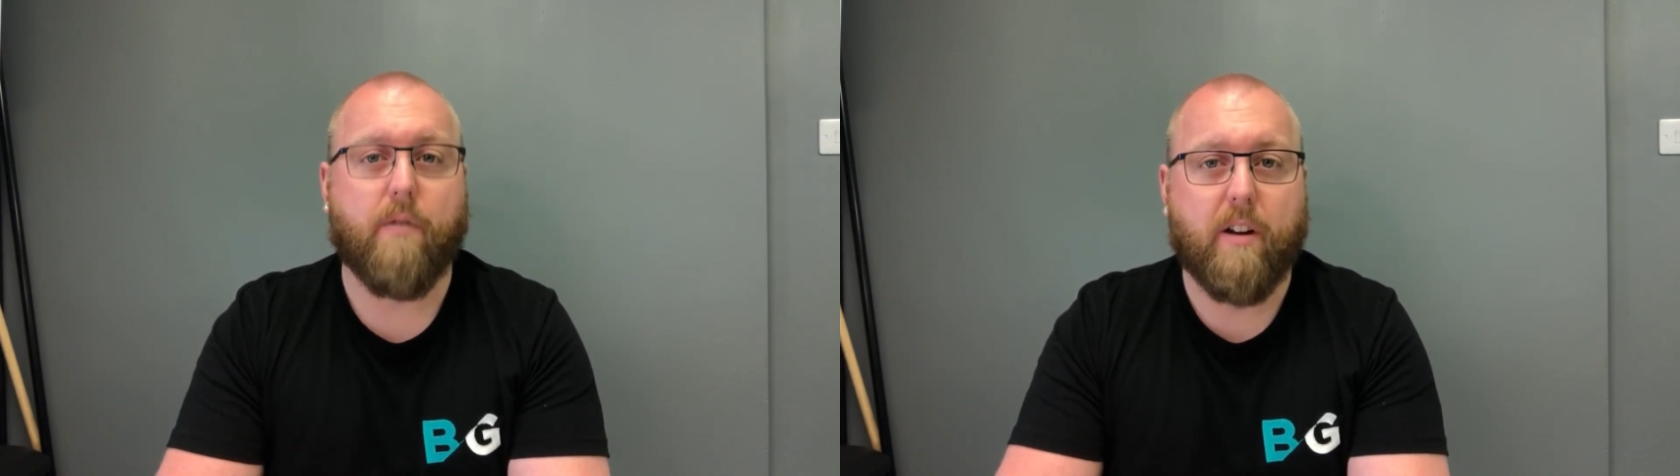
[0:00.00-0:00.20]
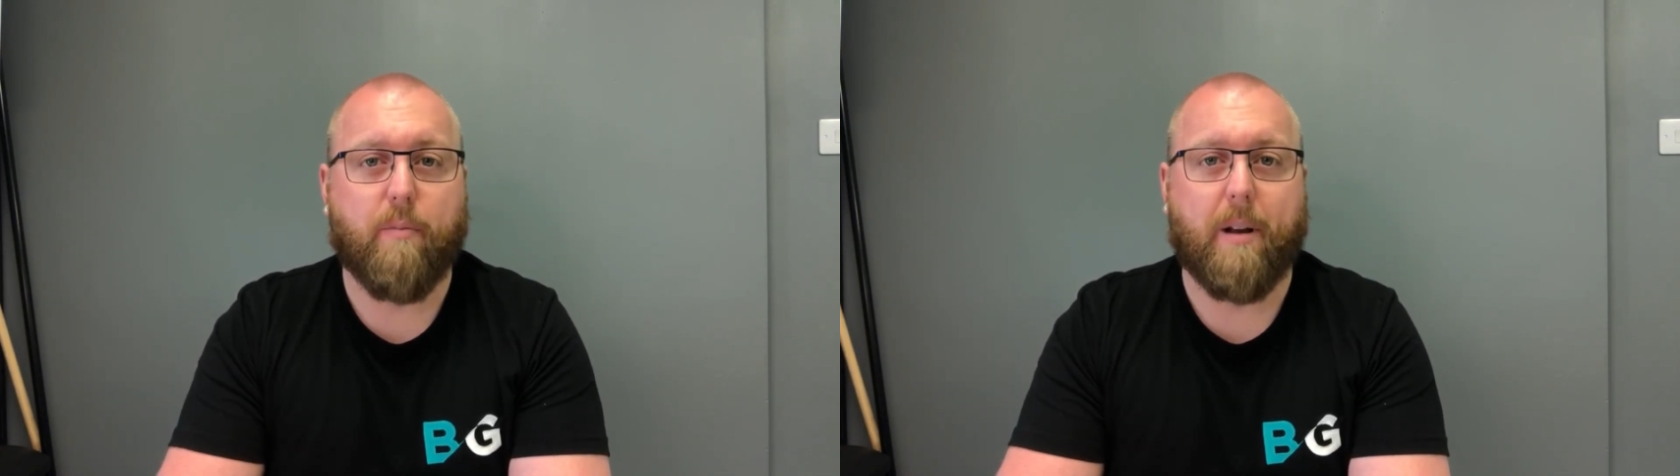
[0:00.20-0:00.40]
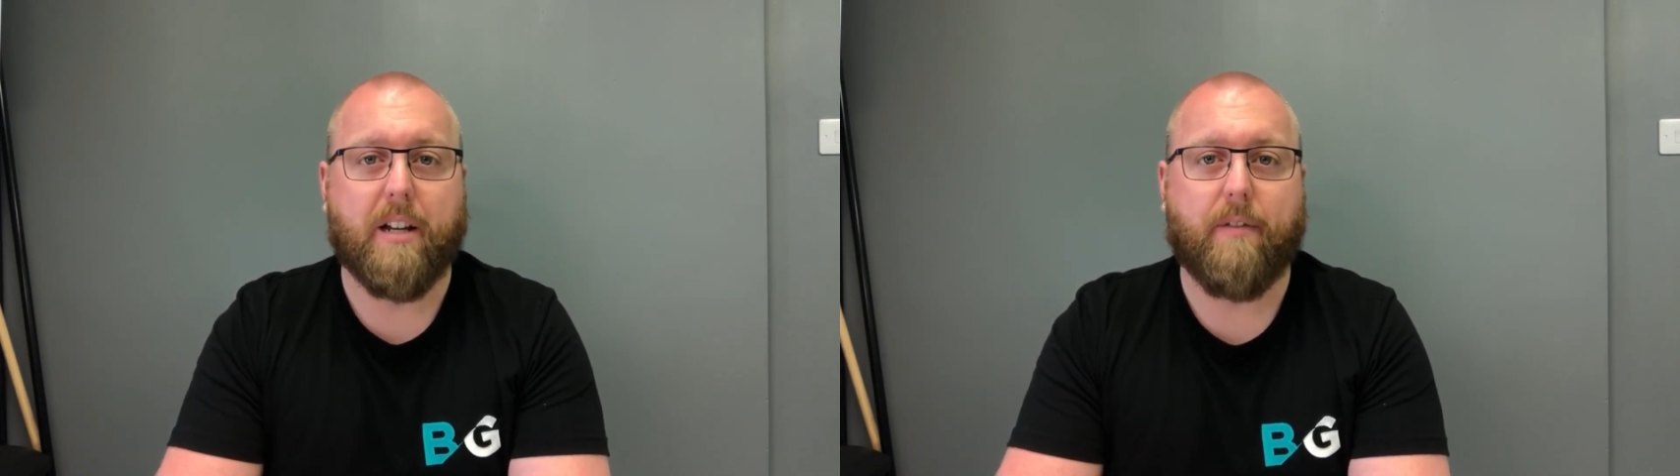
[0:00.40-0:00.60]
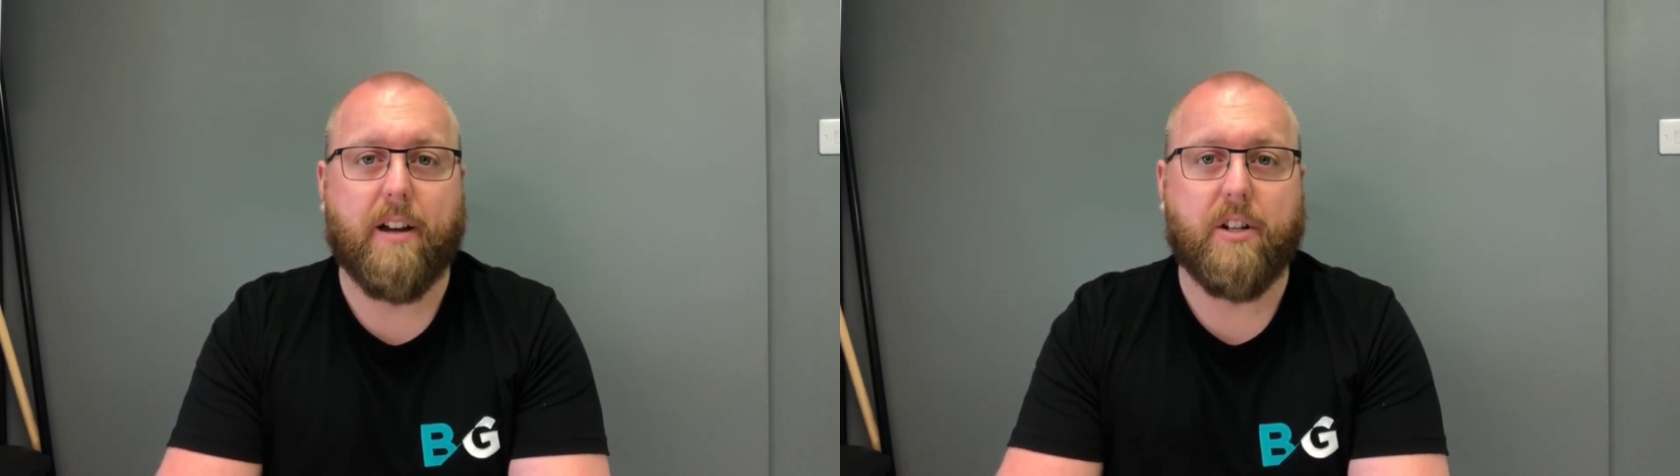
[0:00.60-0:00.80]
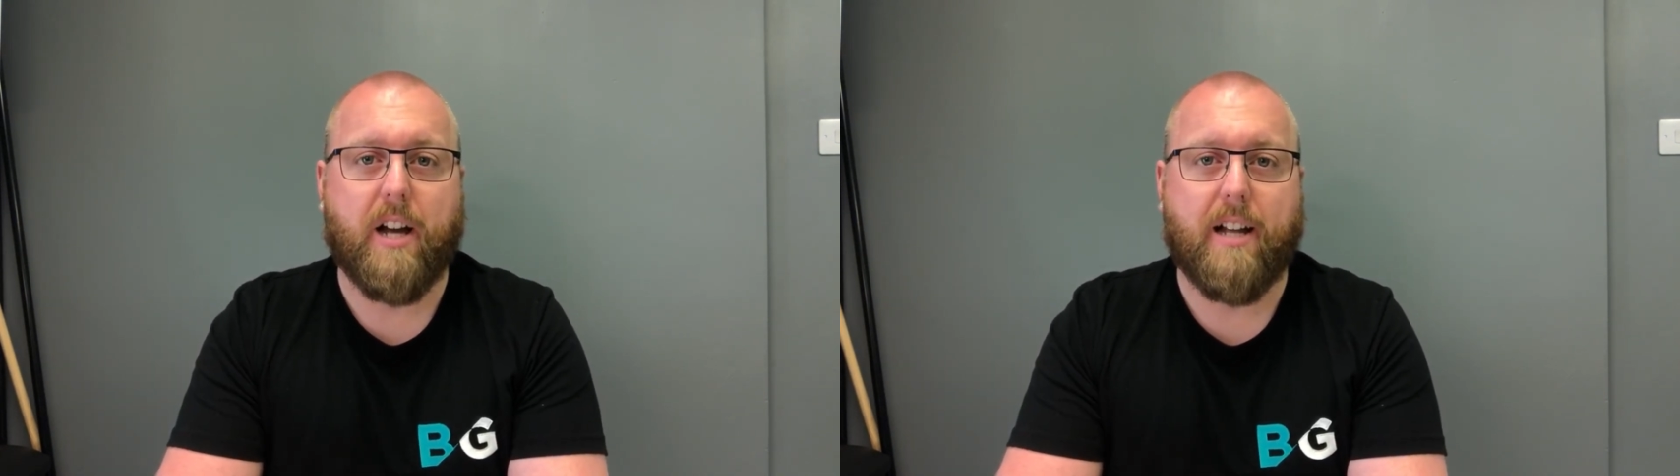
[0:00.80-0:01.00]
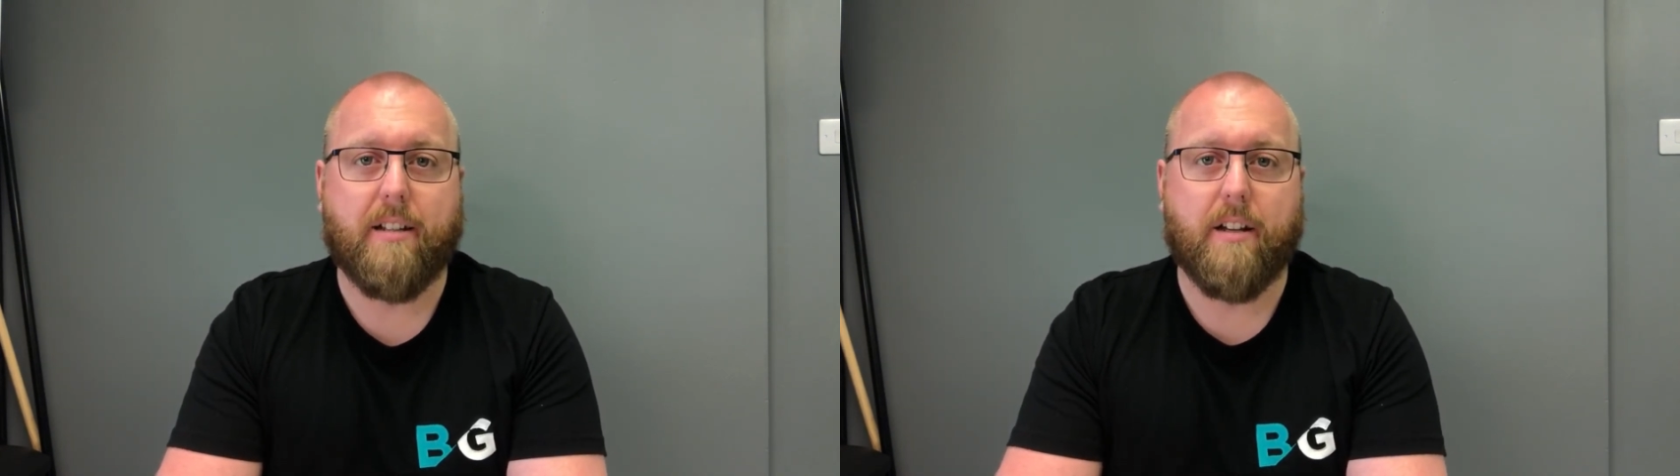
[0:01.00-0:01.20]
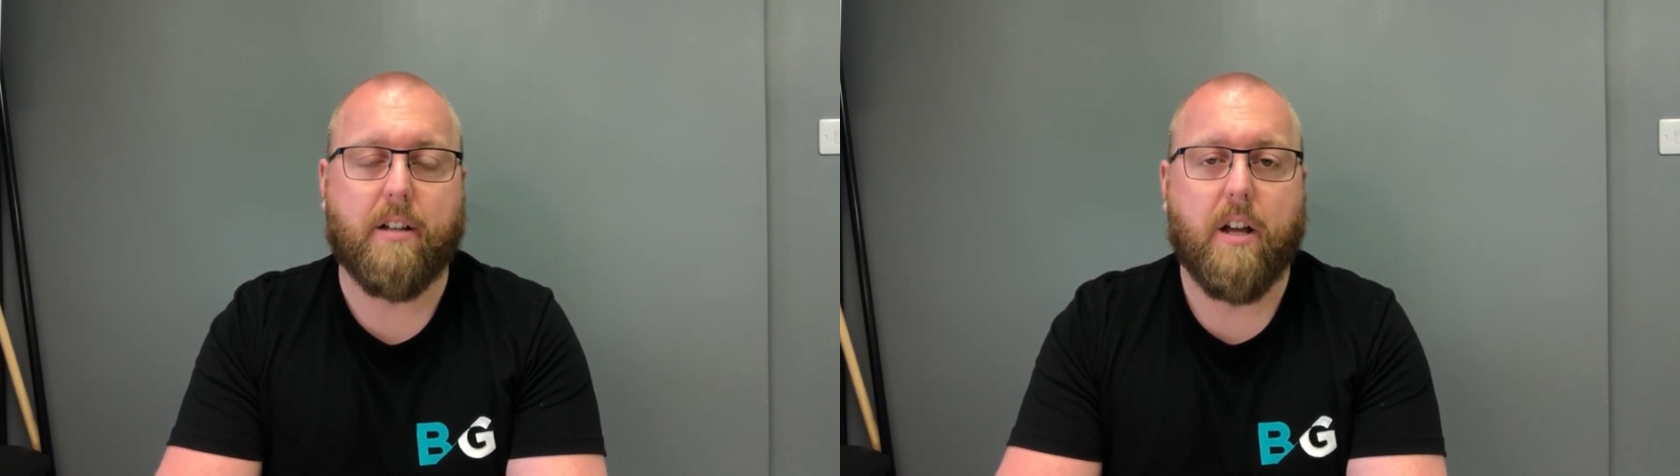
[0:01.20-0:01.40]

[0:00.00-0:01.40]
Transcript: rid of plantar fasciitis,